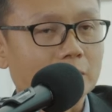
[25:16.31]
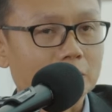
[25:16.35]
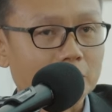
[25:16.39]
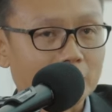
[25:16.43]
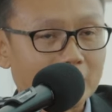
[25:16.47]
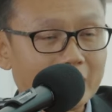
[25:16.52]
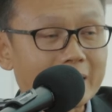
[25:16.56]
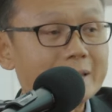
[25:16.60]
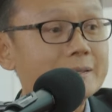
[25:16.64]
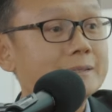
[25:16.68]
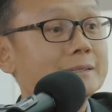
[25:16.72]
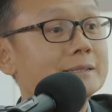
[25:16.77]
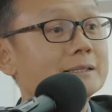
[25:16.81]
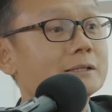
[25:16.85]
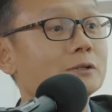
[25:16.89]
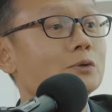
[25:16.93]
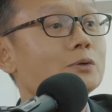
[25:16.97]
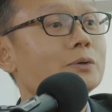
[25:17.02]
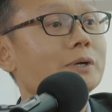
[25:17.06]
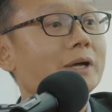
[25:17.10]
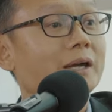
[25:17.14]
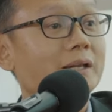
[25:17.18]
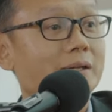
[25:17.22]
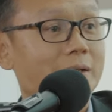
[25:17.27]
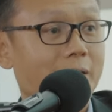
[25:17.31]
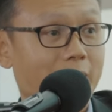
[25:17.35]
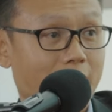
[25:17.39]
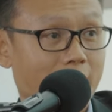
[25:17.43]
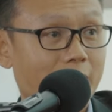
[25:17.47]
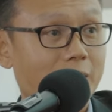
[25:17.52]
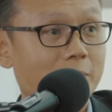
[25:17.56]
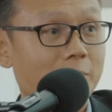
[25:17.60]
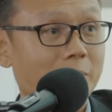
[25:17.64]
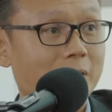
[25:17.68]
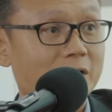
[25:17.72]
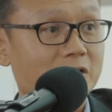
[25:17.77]
let's look at the
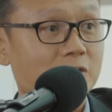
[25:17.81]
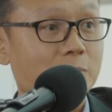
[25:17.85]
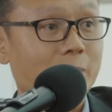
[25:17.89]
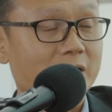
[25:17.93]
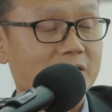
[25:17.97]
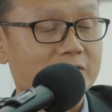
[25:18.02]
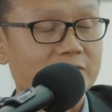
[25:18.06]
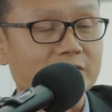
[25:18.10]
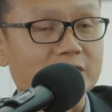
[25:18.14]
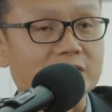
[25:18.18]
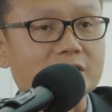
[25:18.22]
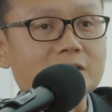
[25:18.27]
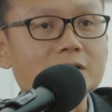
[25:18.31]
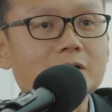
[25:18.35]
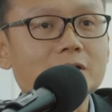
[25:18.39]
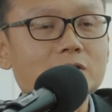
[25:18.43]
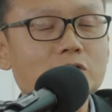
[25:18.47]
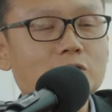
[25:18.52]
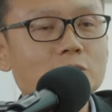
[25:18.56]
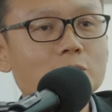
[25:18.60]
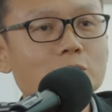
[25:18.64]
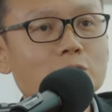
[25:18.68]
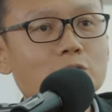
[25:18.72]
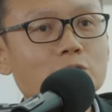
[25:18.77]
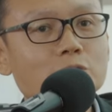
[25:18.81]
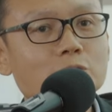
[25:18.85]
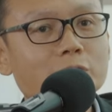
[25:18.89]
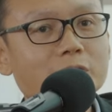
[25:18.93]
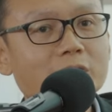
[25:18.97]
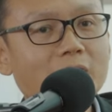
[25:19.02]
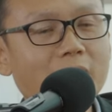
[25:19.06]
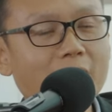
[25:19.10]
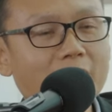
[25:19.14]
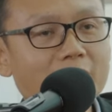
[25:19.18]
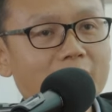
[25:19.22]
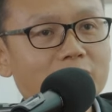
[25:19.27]
academic aspects first. So
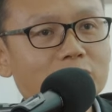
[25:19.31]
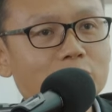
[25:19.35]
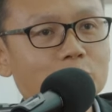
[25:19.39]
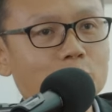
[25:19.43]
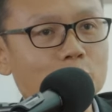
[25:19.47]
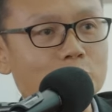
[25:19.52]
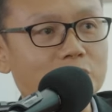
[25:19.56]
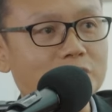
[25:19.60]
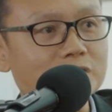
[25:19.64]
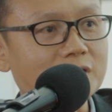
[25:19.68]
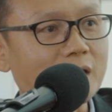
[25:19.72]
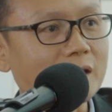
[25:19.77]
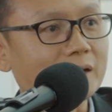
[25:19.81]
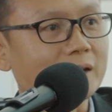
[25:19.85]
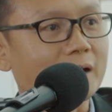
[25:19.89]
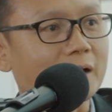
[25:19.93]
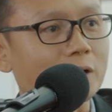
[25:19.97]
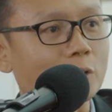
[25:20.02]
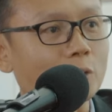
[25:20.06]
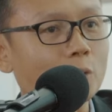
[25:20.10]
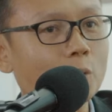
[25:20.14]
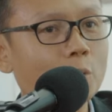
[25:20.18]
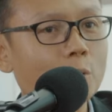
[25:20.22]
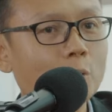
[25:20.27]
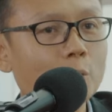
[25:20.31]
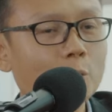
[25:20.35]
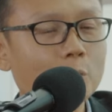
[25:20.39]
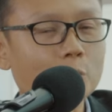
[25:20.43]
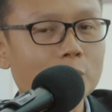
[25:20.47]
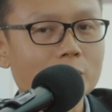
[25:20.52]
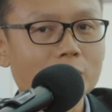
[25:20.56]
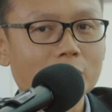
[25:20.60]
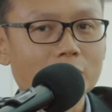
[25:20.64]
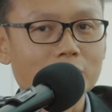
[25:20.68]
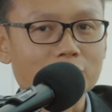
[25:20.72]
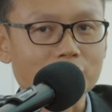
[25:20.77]
students have to set their
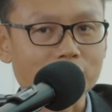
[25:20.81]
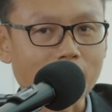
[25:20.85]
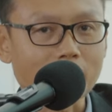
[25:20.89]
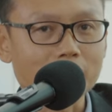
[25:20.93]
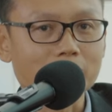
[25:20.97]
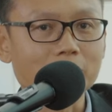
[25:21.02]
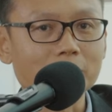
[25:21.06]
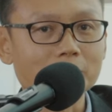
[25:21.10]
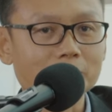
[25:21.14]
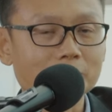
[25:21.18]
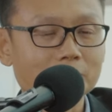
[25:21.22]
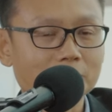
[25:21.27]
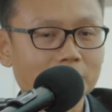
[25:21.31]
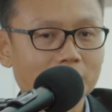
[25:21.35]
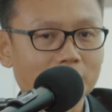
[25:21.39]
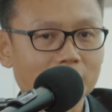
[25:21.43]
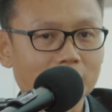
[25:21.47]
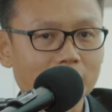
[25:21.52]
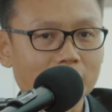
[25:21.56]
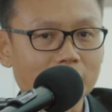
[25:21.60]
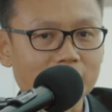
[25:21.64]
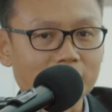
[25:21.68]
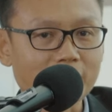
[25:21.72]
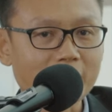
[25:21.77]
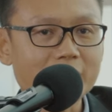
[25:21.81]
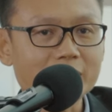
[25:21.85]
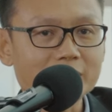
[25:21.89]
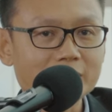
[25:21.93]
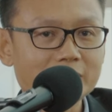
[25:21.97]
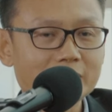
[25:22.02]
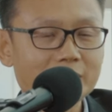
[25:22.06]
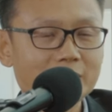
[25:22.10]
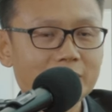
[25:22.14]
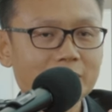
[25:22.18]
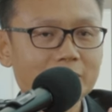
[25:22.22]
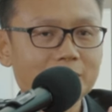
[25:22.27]
goal from
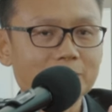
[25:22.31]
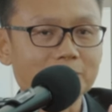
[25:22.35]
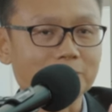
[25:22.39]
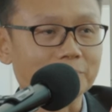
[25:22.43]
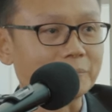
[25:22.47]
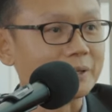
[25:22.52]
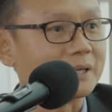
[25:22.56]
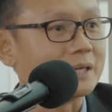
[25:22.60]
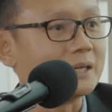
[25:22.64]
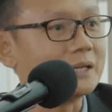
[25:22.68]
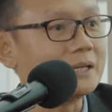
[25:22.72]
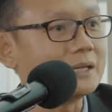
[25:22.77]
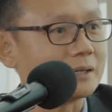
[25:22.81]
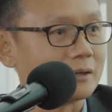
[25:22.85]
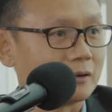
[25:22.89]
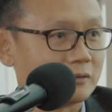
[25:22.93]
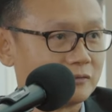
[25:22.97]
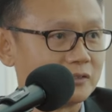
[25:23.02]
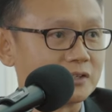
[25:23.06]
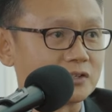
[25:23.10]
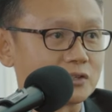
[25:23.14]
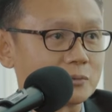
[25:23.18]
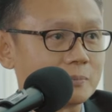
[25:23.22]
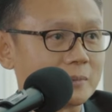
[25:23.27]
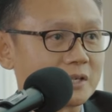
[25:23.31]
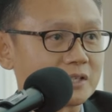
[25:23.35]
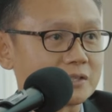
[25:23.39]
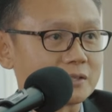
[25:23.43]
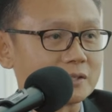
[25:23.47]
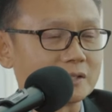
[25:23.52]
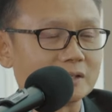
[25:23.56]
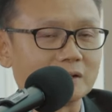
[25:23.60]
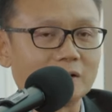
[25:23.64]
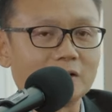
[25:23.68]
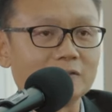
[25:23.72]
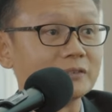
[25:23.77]
very beginning of the
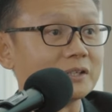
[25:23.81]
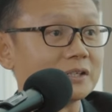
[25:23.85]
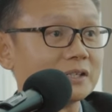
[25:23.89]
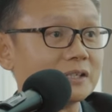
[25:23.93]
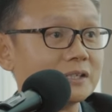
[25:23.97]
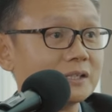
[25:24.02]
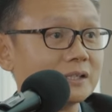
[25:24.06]
semester, of the